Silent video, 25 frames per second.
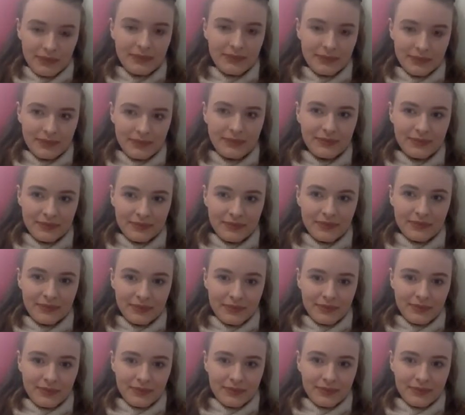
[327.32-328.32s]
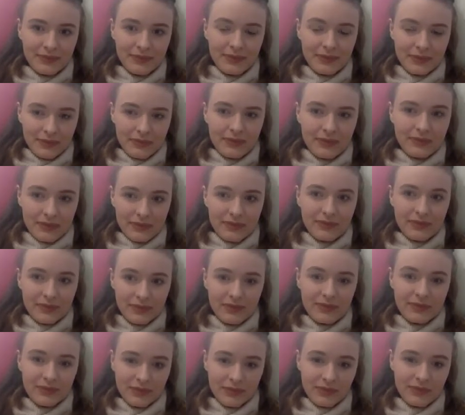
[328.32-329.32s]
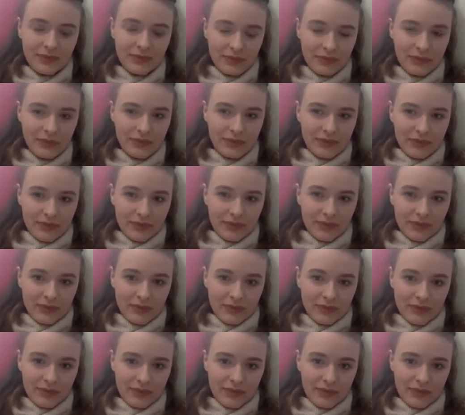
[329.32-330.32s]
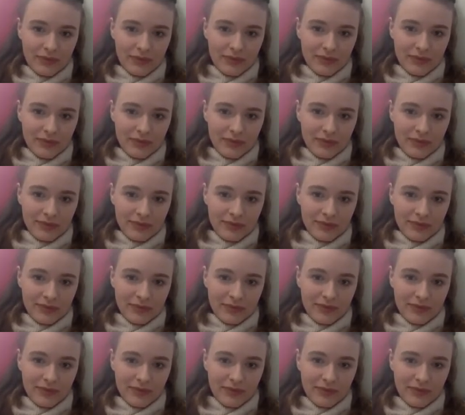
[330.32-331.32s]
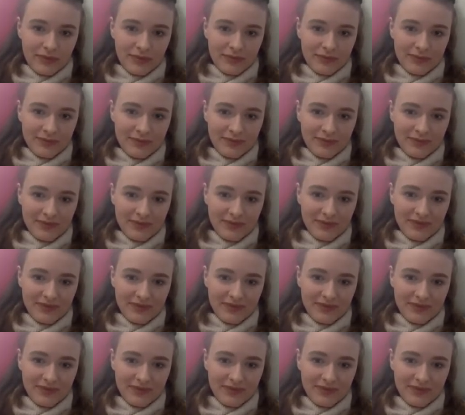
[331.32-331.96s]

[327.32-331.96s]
This person isn't speaking.